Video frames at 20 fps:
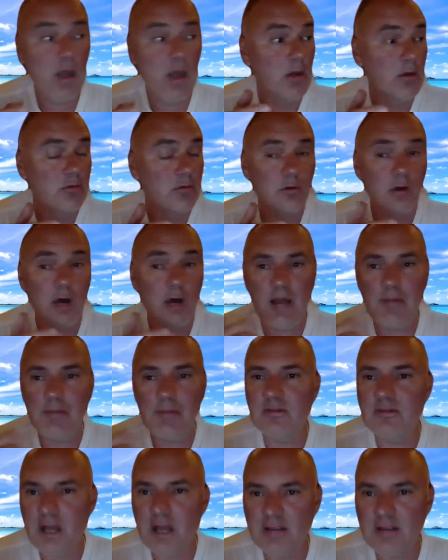so i've been
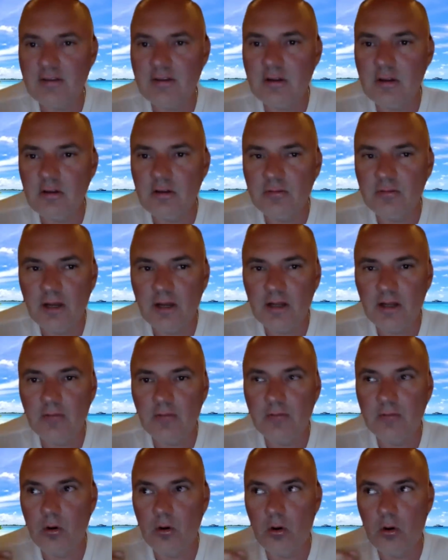testing this funnel
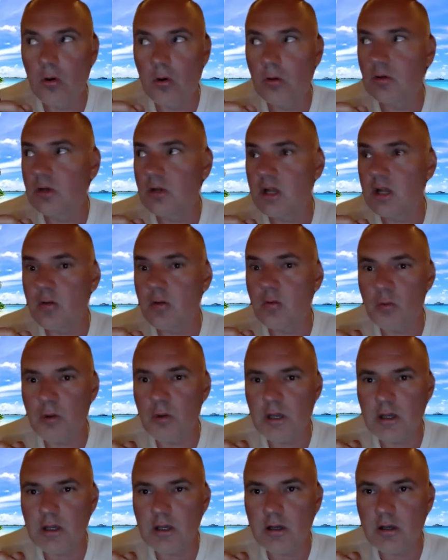for only a
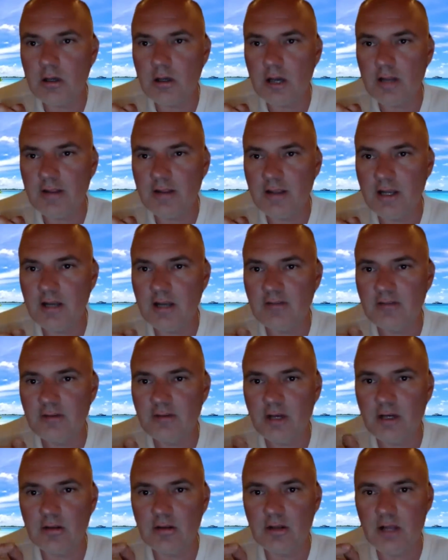week i think i
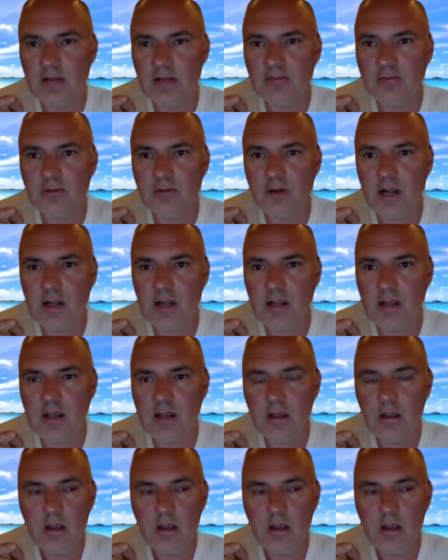started last friday